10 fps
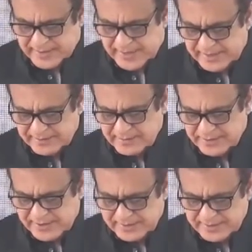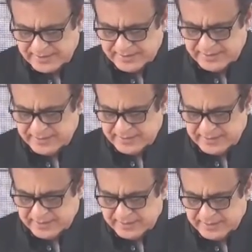has rejected
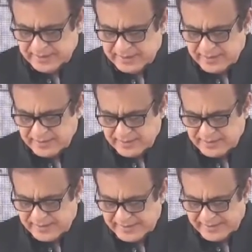India's